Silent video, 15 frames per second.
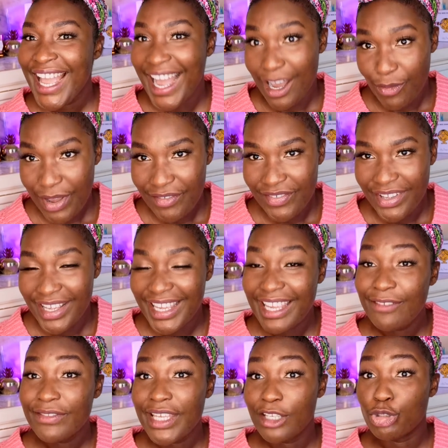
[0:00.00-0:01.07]
However,
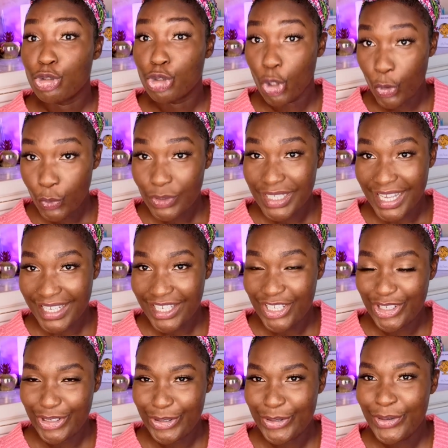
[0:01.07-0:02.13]
if they don't like
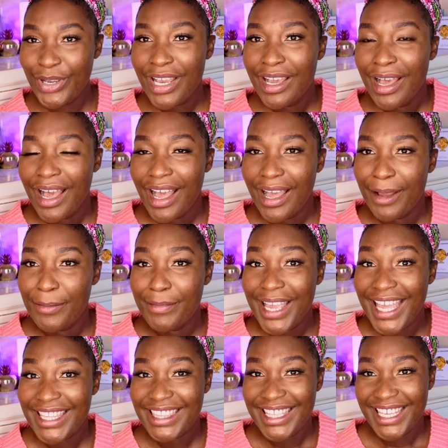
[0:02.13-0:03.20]
you
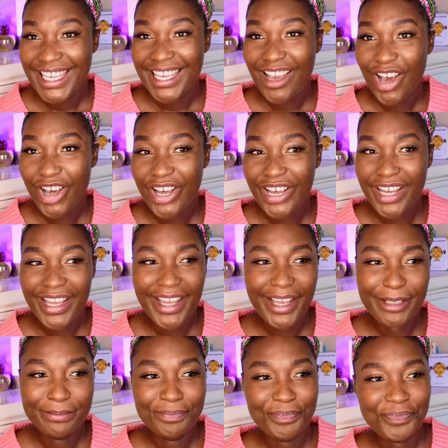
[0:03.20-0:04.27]
and they
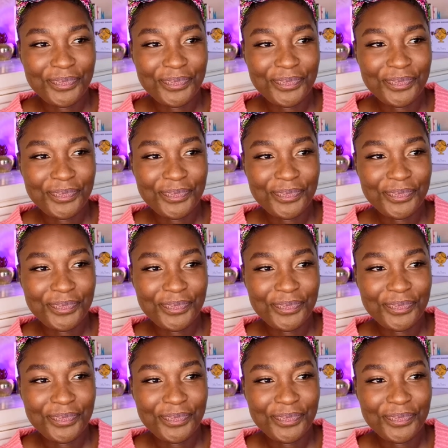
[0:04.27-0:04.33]
are